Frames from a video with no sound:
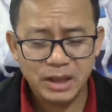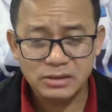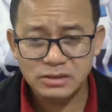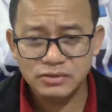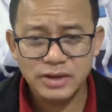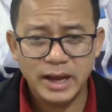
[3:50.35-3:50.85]

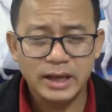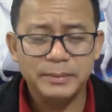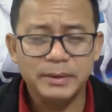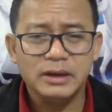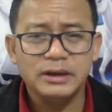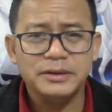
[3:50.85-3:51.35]
dynamic
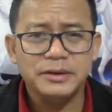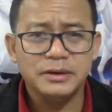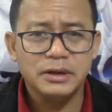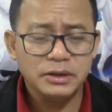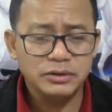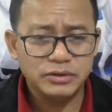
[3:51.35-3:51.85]
leader
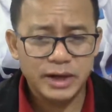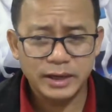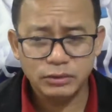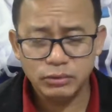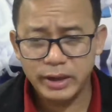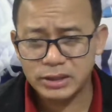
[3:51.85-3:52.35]
trying
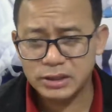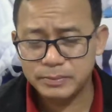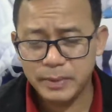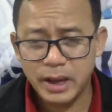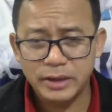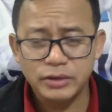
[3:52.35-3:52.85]
to
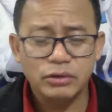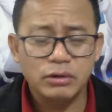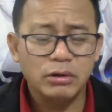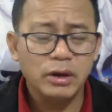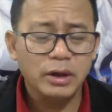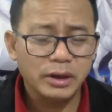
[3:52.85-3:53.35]
expand your
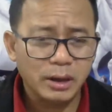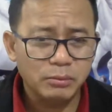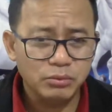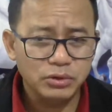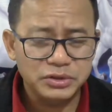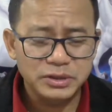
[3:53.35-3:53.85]

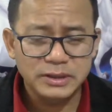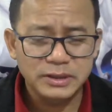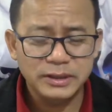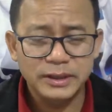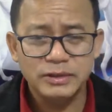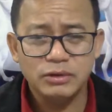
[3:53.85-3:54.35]
community
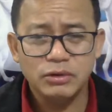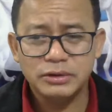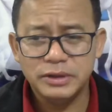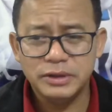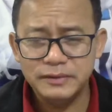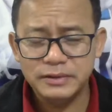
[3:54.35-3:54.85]
in your
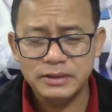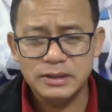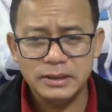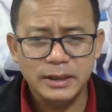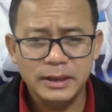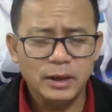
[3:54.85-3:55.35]
TVC.